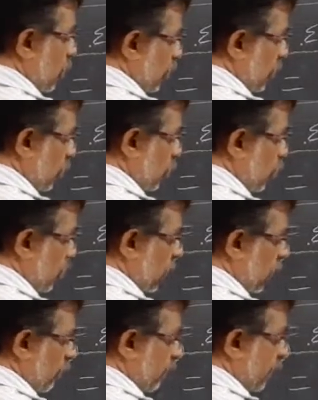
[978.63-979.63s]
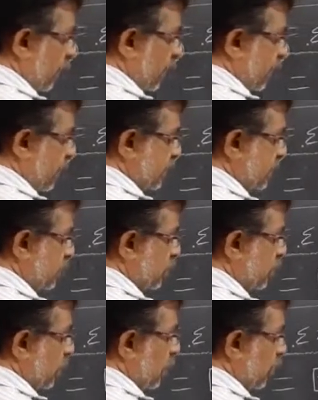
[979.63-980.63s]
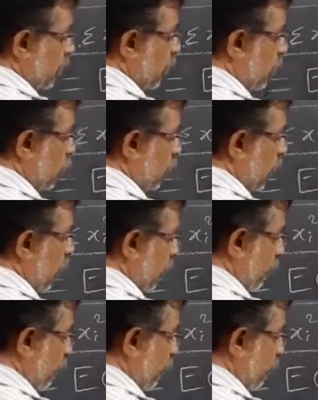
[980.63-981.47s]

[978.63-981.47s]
root of variance. Root of